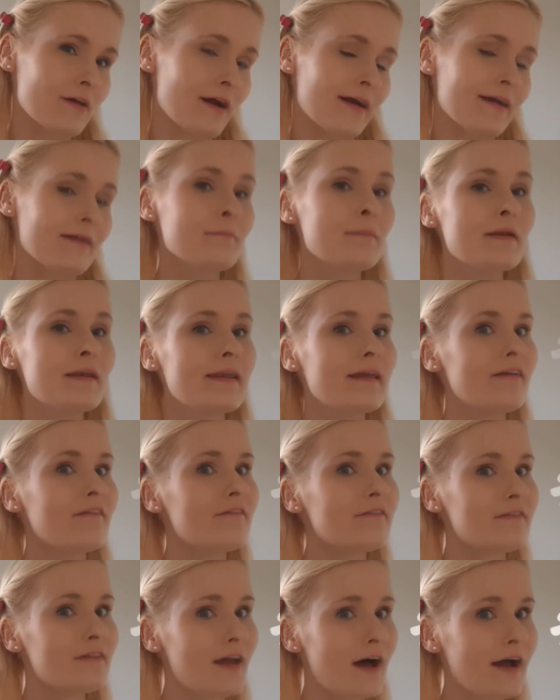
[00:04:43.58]
I believe,
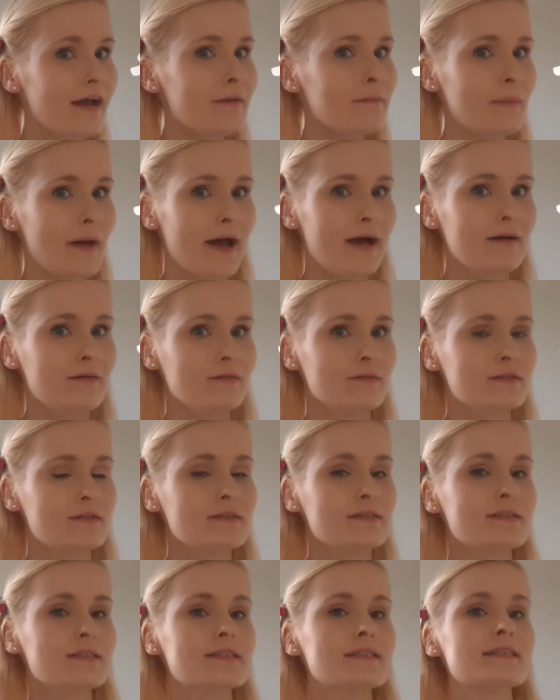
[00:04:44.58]

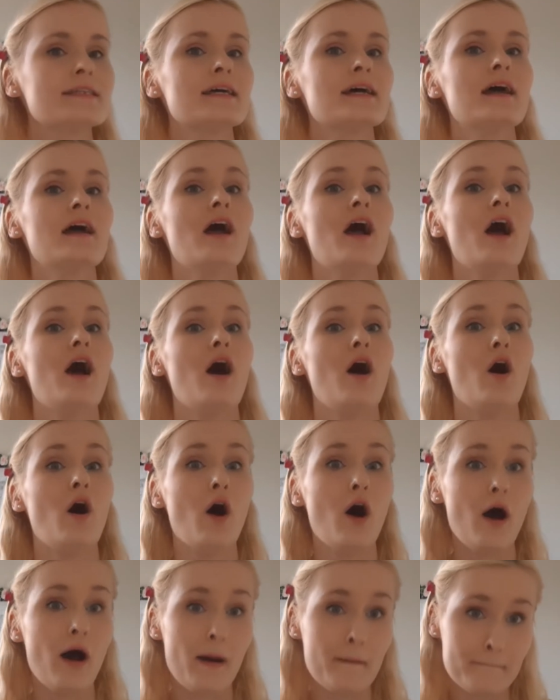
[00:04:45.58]
£9
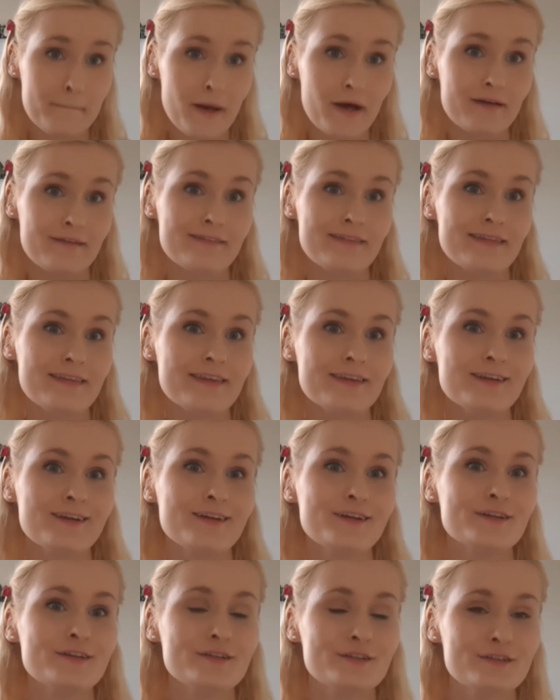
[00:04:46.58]
a month
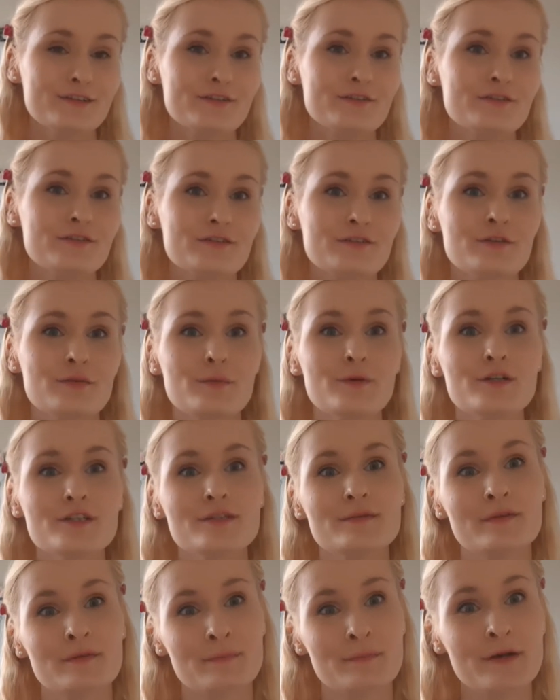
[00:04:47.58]

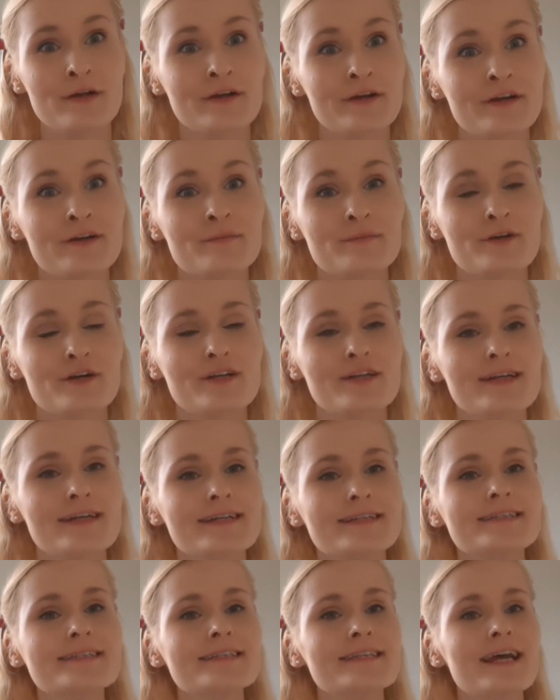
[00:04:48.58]
towards period
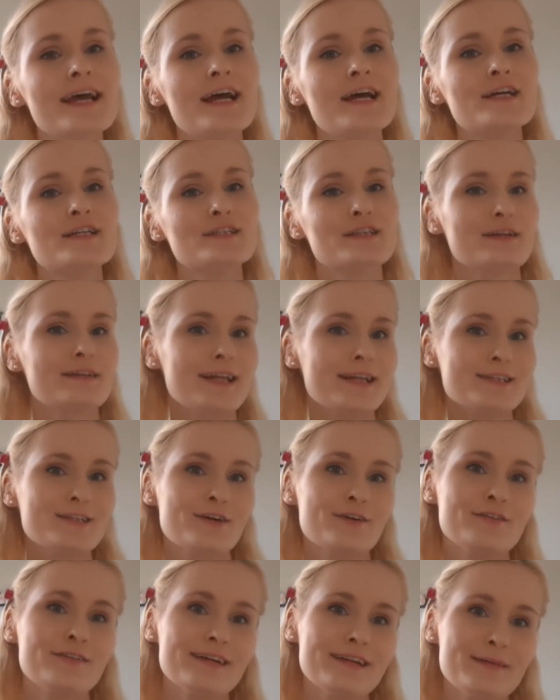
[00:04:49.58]
products. So that's
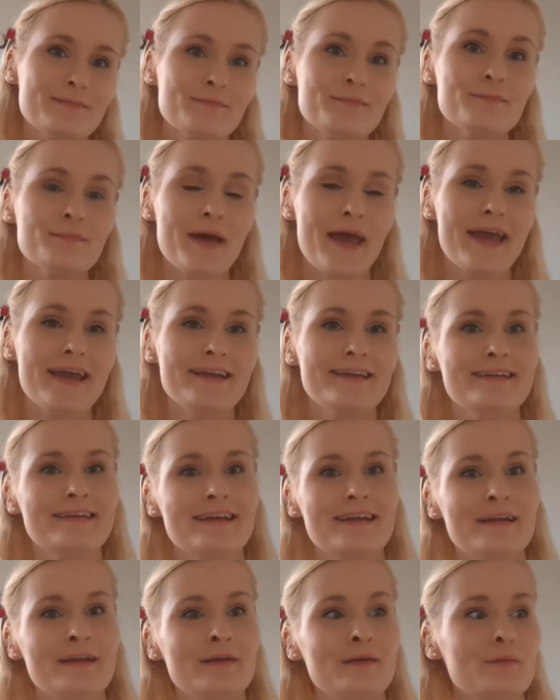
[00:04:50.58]
already paid
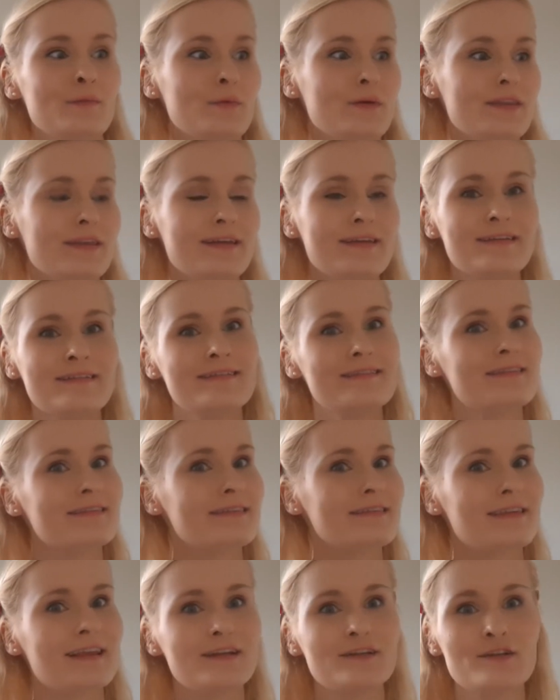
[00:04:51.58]
in within
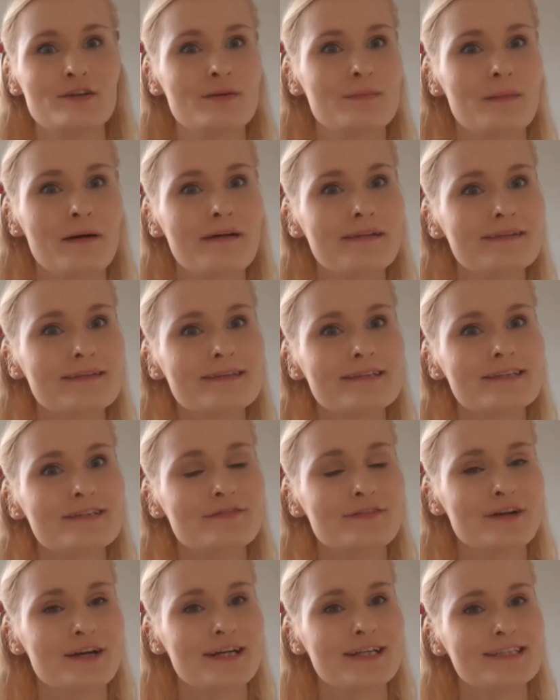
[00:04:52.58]
the 2 months,
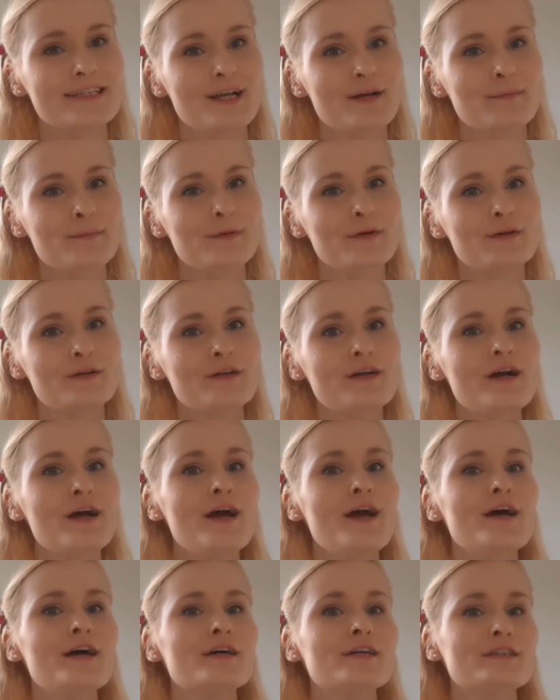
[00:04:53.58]
for example.
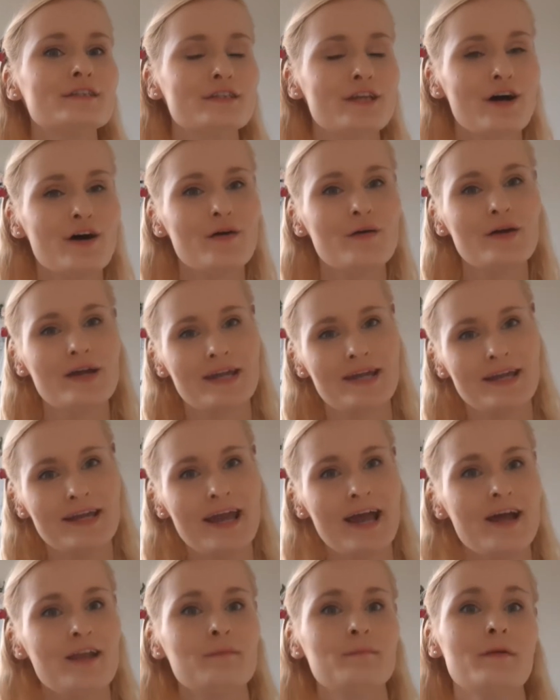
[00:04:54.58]
So it
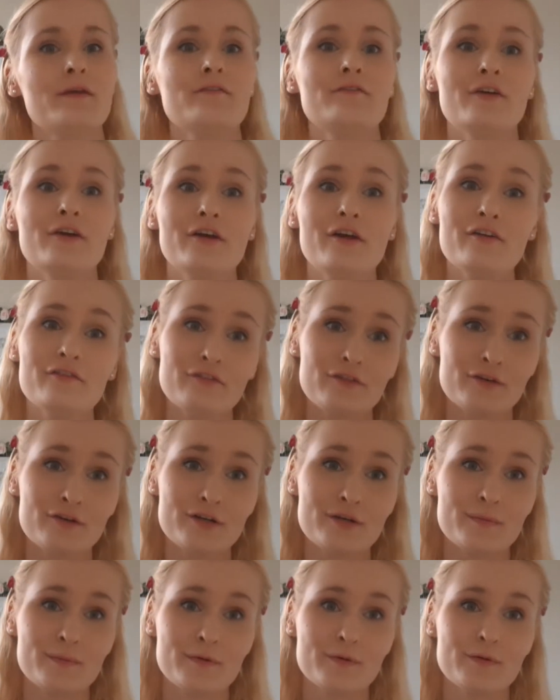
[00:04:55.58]
can be very
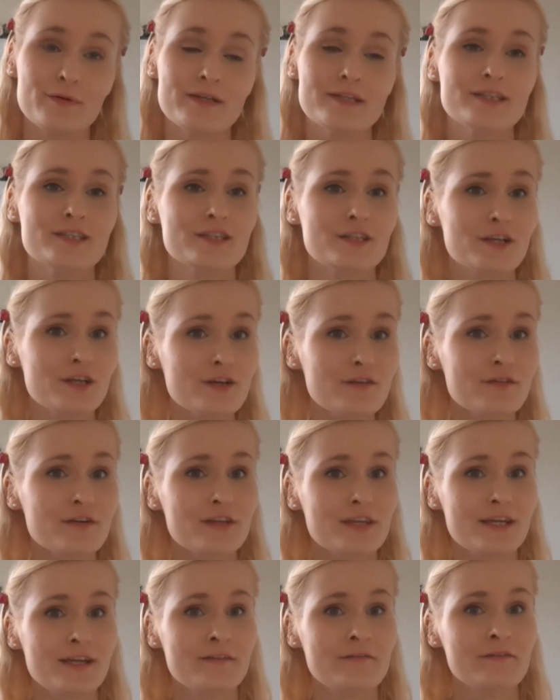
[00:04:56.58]
affordable. It's good for
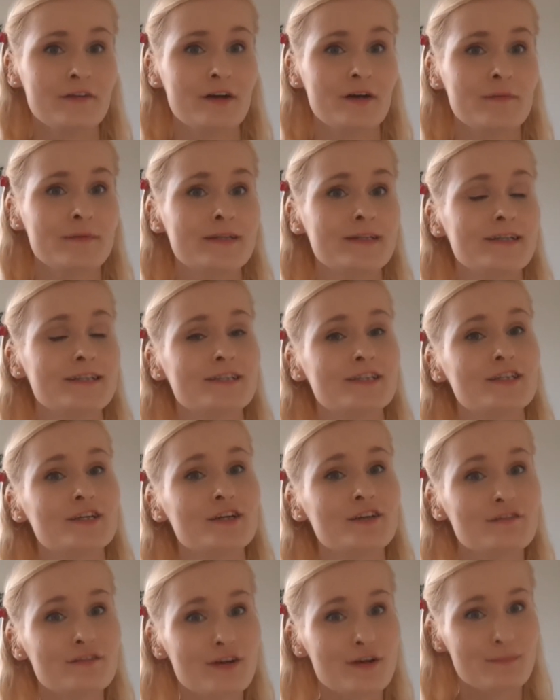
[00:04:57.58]
the environment, it's
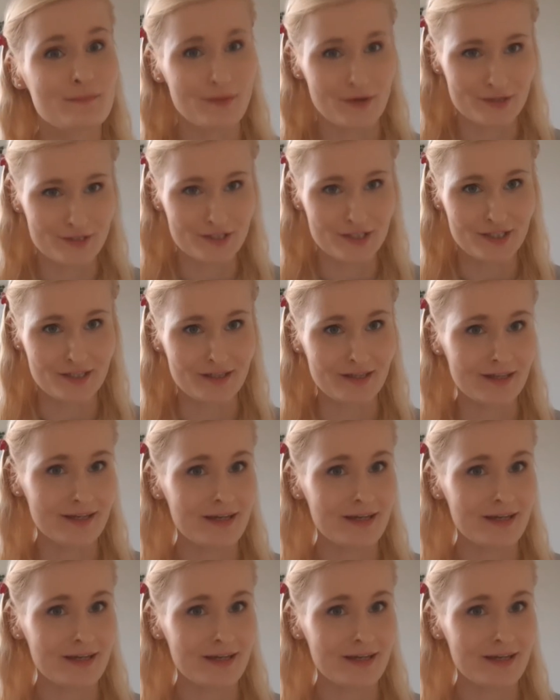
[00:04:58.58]
good for your budget.